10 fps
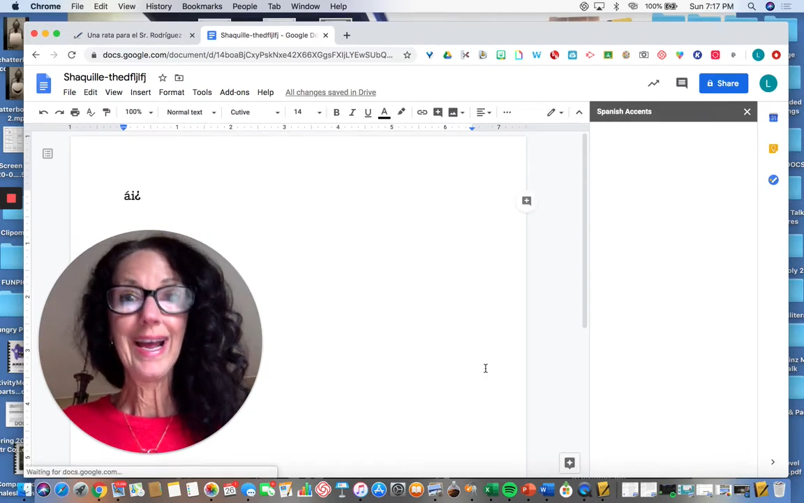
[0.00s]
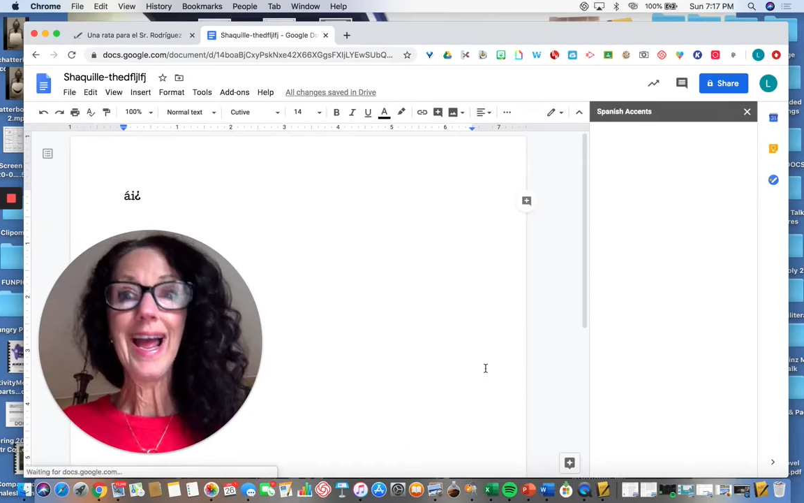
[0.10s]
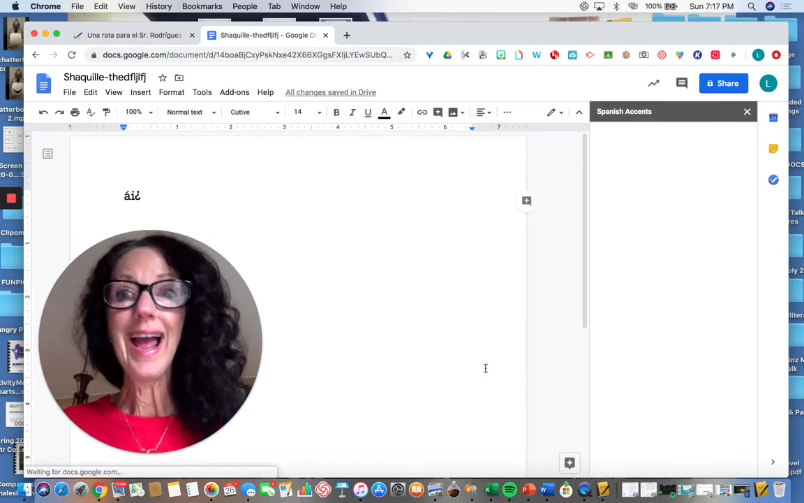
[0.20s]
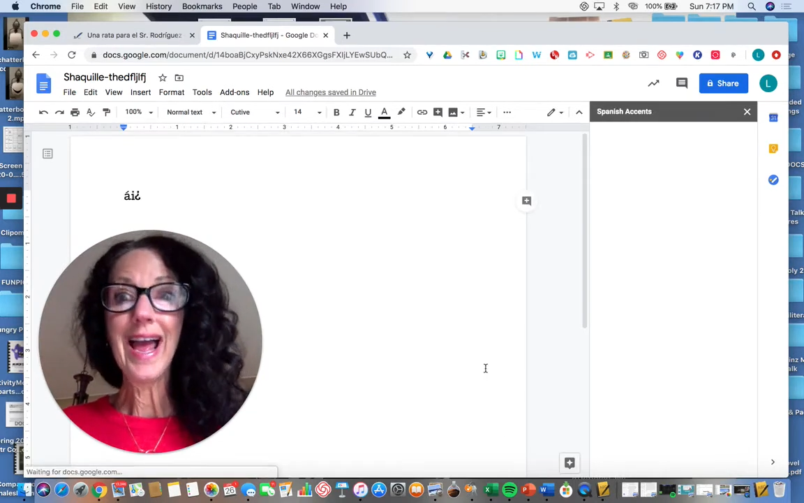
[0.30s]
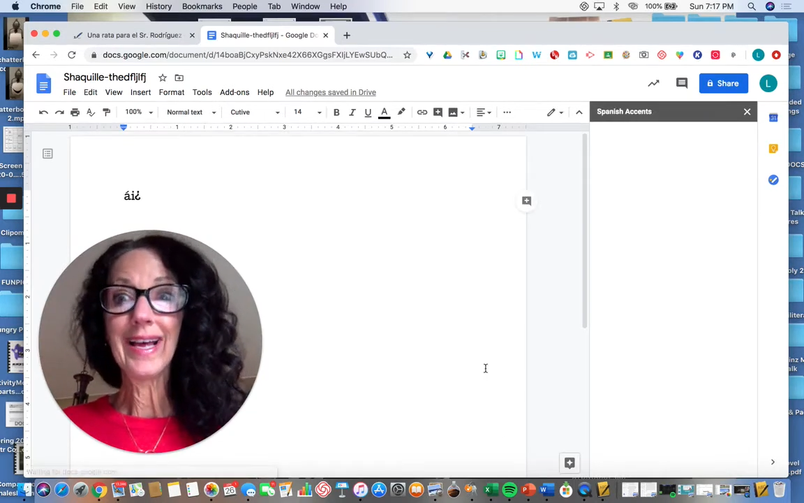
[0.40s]

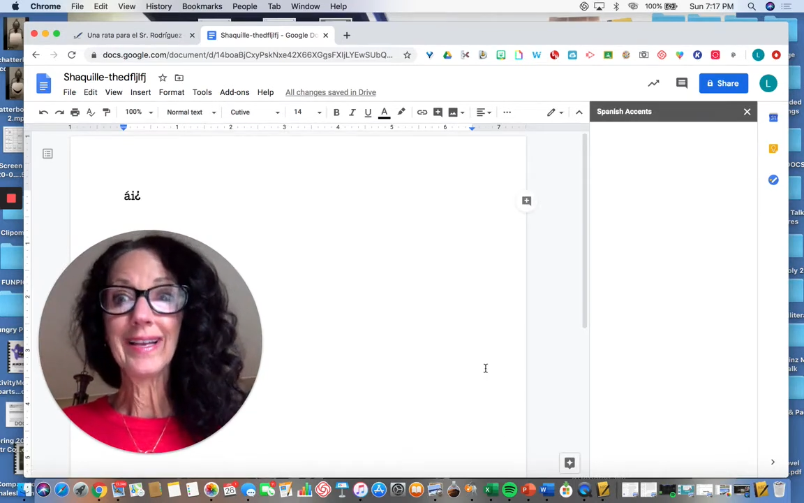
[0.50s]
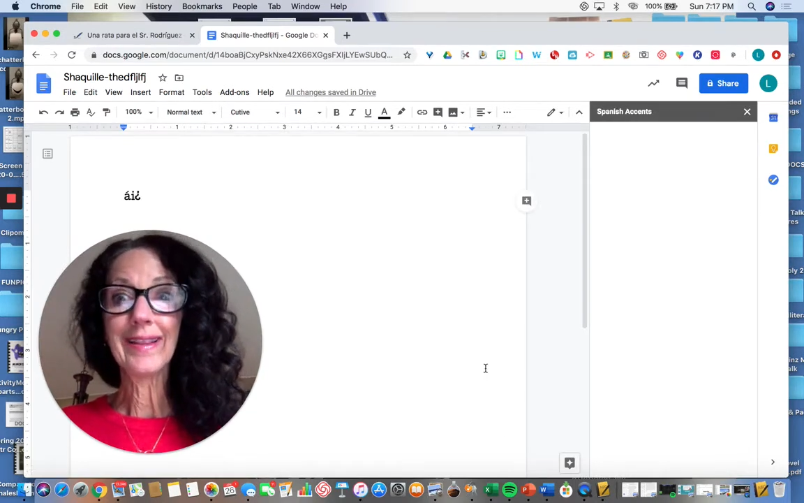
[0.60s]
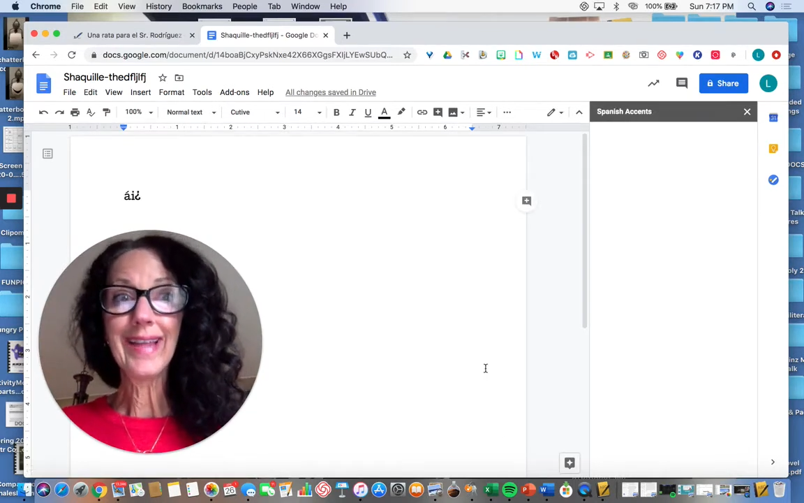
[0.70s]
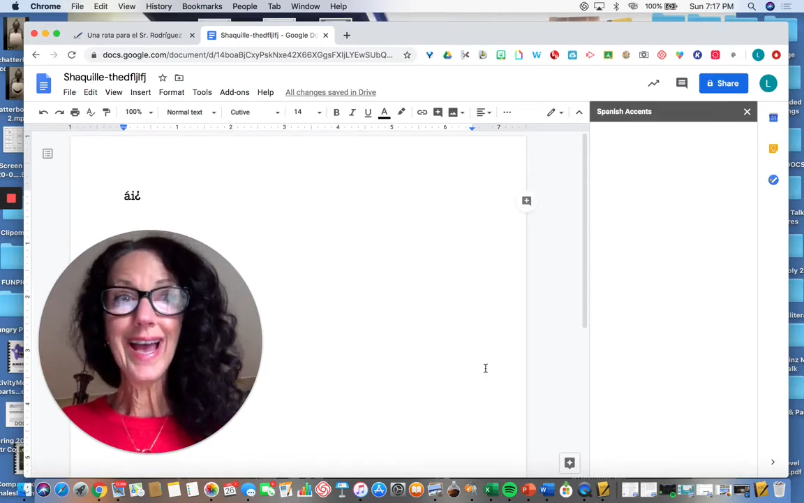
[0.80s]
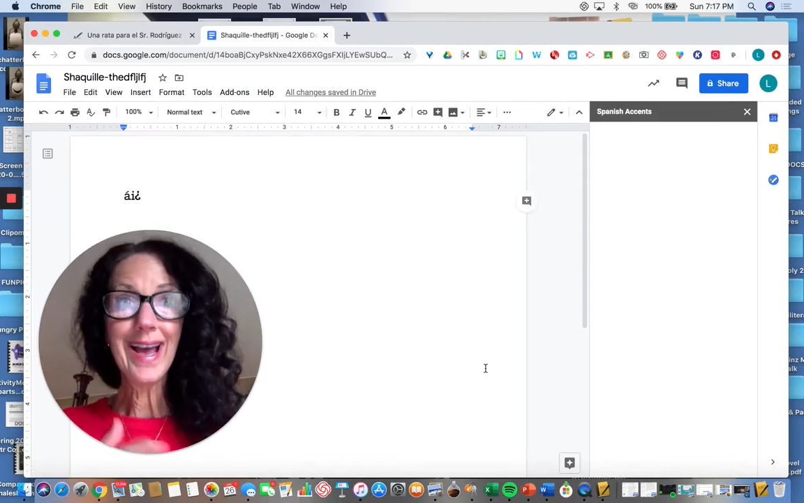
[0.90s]
And
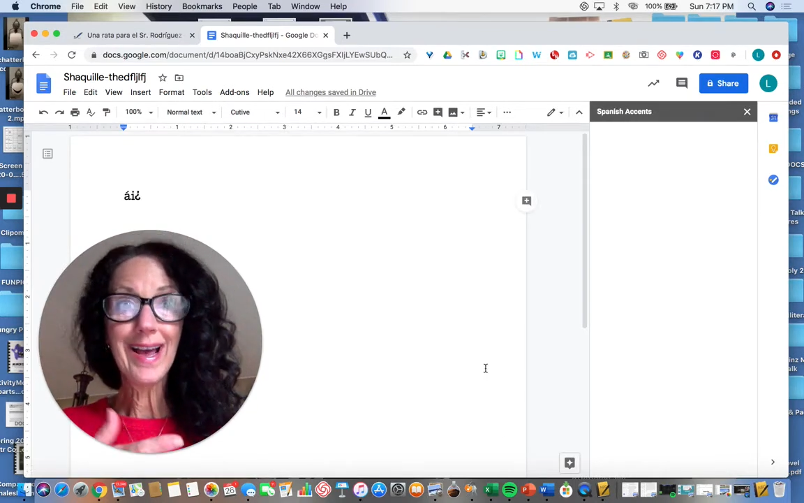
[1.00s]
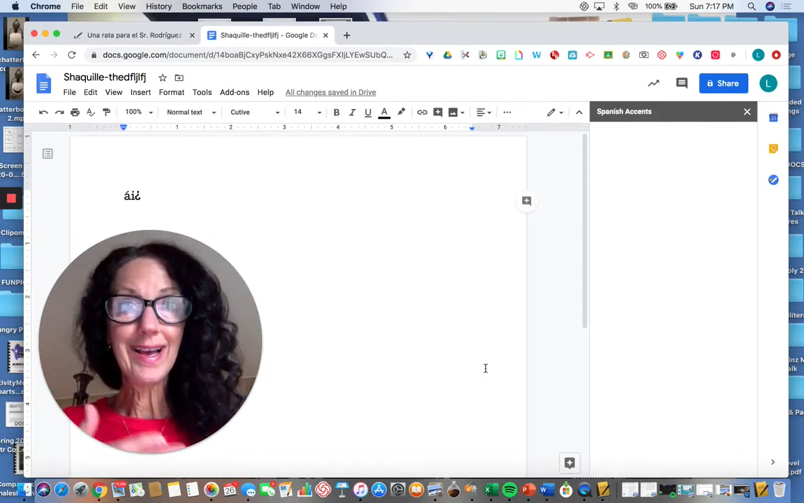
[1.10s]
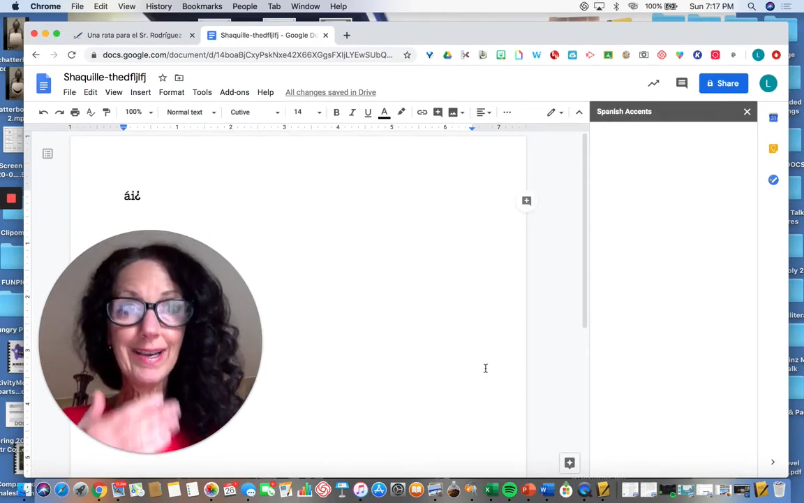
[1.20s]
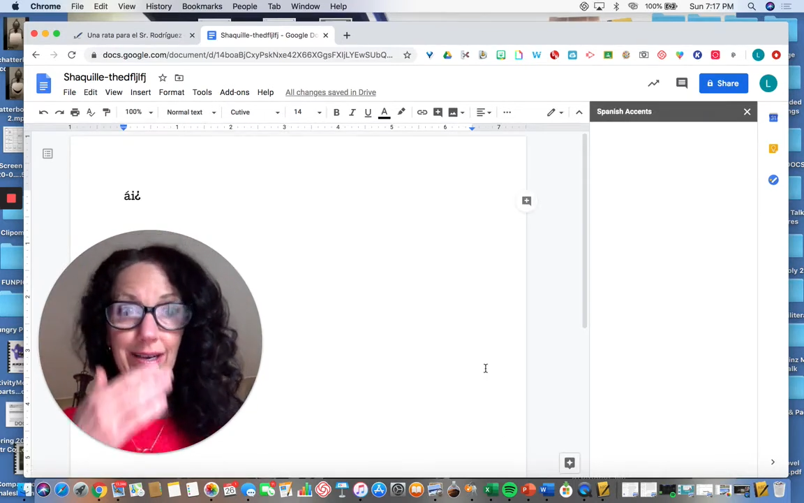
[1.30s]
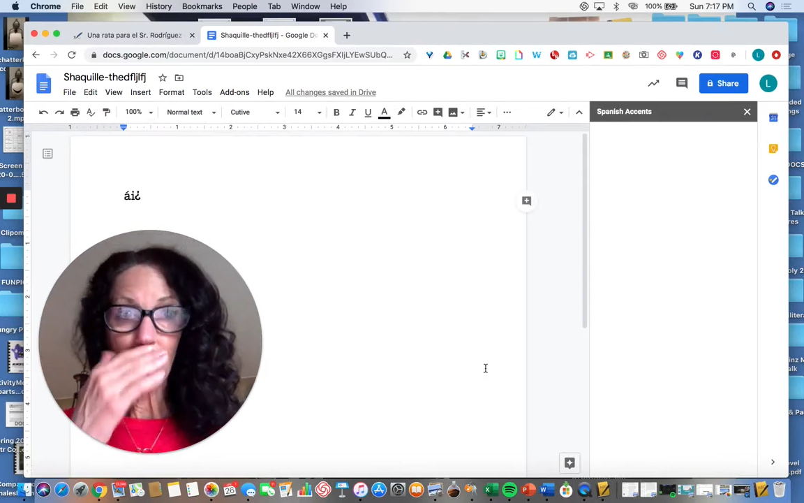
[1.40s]

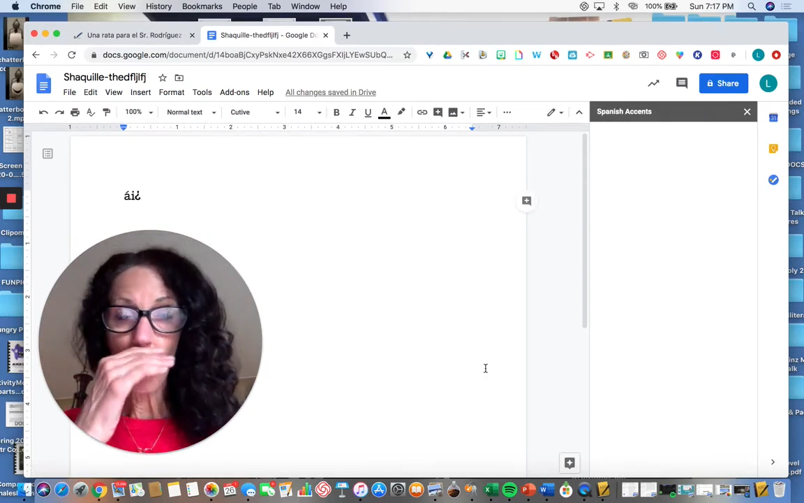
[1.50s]
then